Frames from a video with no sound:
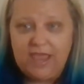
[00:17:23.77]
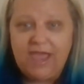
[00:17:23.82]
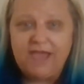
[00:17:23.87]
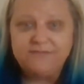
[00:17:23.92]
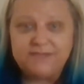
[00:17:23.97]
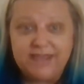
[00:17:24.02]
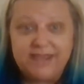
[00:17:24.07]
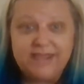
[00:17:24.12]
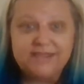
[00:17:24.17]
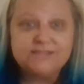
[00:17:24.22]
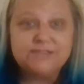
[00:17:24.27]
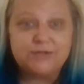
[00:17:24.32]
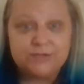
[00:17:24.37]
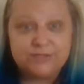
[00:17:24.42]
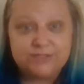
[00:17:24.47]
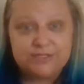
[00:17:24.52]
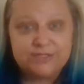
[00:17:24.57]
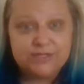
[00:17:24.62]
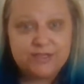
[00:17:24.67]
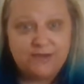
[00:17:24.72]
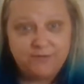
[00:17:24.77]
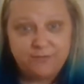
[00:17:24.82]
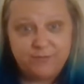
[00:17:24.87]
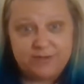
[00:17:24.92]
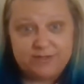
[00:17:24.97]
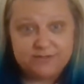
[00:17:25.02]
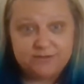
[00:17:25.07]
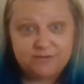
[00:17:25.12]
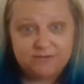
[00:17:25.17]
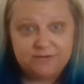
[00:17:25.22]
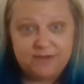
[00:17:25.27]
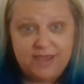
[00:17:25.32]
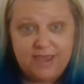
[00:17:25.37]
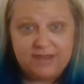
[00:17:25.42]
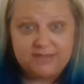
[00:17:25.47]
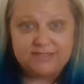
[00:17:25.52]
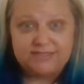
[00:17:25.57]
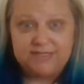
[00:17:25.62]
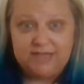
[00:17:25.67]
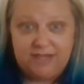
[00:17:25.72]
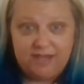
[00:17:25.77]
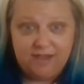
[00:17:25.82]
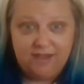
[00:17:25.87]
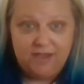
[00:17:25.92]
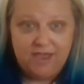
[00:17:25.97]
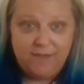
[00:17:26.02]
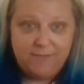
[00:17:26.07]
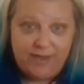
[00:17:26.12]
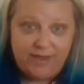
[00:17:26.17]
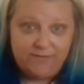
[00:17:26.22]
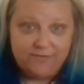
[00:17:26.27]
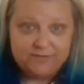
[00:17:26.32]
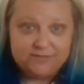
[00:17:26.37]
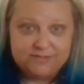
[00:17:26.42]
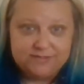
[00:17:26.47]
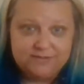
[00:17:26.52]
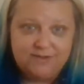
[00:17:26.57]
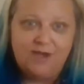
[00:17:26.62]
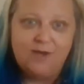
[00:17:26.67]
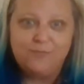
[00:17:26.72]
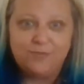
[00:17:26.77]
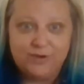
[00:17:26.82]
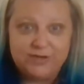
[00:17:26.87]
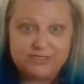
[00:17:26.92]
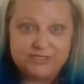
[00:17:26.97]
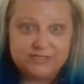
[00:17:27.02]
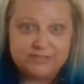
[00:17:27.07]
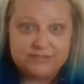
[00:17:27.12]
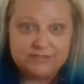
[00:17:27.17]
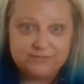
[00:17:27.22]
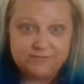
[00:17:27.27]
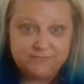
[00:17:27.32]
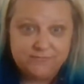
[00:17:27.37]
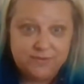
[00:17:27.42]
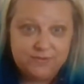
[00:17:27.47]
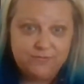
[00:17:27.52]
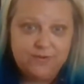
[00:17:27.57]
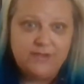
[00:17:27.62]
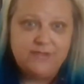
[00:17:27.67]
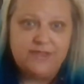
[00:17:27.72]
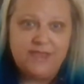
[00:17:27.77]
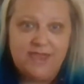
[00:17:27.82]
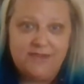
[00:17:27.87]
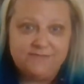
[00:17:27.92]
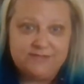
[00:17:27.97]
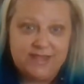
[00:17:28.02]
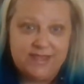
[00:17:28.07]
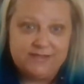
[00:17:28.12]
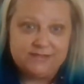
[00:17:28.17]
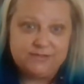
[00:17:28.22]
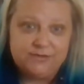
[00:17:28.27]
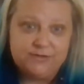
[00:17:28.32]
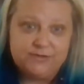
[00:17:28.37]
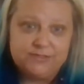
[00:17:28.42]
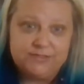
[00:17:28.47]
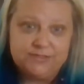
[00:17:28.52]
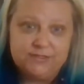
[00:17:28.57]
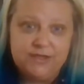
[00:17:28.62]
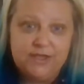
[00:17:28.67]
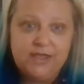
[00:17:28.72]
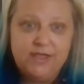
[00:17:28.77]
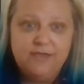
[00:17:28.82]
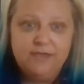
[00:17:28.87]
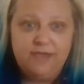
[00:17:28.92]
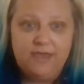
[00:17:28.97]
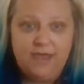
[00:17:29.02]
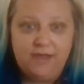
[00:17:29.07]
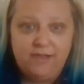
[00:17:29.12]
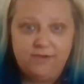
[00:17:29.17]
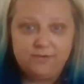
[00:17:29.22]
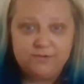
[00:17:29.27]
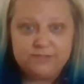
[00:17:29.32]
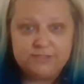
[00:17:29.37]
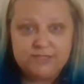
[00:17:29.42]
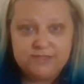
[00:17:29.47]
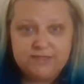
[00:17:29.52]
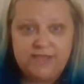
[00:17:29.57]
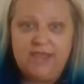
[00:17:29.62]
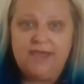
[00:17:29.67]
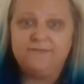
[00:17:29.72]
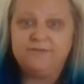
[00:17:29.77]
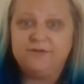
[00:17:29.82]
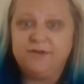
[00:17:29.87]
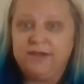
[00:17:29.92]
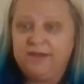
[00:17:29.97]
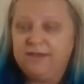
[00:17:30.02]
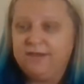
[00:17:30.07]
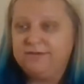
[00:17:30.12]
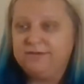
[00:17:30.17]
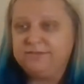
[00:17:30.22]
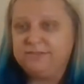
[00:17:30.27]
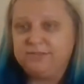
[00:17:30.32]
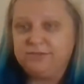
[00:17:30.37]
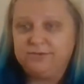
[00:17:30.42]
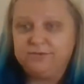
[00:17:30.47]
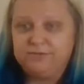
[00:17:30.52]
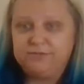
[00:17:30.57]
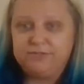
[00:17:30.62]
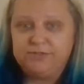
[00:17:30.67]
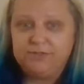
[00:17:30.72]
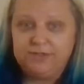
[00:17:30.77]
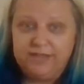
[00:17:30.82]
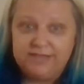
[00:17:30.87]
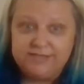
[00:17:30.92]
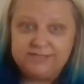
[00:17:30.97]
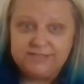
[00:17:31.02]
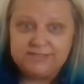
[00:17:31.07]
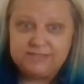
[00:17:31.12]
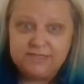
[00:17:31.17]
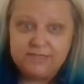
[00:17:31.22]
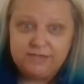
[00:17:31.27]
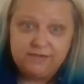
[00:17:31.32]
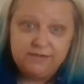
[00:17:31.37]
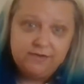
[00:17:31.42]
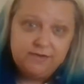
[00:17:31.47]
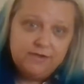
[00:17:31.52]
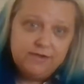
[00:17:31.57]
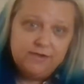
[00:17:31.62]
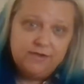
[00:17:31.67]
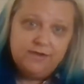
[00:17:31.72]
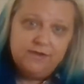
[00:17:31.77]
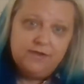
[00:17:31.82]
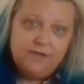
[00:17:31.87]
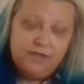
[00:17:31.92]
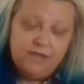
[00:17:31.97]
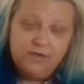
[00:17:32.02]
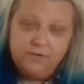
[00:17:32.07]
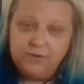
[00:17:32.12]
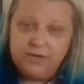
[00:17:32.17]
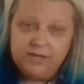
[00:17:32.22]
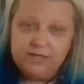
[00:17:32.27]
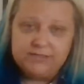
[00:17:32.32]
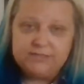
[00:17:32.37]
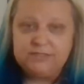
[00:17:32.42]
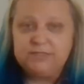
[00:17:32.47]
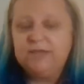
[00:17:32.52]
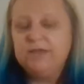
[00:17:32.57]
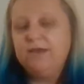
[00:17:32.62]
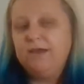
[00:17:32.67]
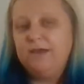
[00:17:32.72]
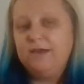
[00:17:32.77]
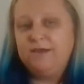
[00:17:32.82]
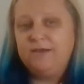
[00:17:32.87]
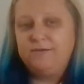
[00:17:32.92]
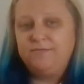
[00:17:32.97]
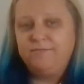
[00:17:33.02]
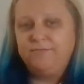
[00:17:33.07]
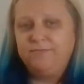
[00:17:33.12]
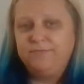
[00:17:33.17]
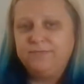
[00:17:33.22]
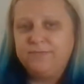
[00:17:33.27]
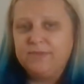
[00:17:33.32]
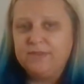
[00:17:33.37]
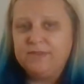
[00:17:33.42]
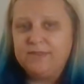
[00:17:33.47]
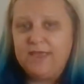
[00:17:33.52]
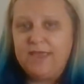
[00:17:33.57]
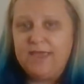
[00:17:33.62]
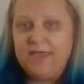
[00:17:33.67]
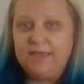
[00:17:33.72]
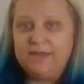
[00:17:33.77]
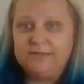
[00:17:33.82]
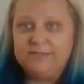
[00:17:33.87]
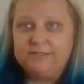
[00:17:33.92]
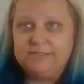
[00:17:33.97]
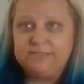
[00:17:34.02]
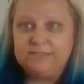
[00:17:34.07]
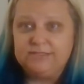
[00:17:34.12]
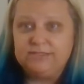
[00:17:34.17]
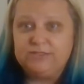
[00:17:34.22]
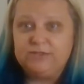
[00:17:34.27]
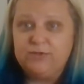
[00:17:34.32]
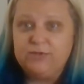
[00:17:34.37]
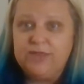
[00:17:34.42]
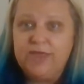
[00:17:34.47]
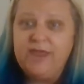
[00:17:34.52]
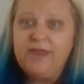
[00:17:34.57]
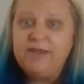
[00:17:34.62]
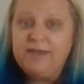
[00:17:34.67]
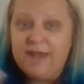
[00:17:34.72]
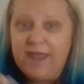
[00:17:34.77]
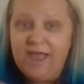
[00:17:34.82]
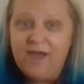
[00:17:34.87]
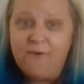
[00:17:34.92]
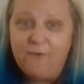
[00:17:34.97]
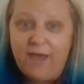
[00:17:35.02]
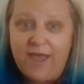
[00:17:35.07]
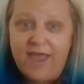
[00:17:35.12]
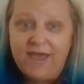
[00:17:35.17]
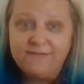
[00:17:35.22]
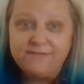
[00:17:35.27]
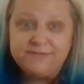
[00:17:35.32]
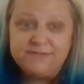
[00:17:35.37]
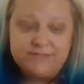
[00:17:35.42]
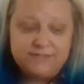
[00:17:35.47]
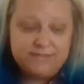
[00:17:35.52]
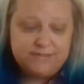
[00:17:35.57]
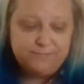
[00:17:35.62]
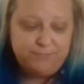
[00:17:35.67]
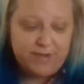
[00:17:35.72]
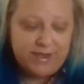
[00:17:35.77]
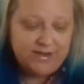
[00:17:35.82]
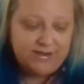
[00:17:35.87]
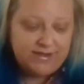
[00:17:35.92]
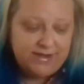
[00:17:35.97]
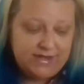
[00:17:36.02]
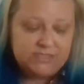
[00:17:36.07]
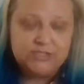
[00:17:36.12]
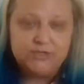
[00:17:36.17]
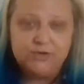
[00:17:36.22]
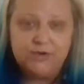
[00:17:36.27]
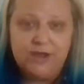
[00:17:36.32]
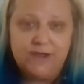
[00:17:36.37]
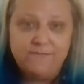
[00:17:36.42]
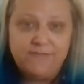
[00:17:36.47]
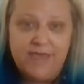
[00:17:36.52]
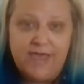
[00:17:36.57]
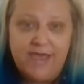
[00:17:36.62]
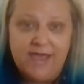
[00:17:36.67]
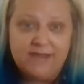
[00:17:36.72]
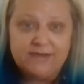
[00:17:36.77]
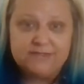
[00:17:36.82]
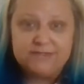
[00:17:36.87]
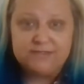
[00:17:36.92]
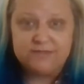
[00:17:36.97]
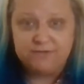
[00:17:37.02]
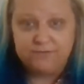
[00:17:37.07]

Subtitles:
to answer to the government entity about operations, right? They have to answer to Cal OSHA. They have to answer to the licensing unit. And so they now have, by nature of that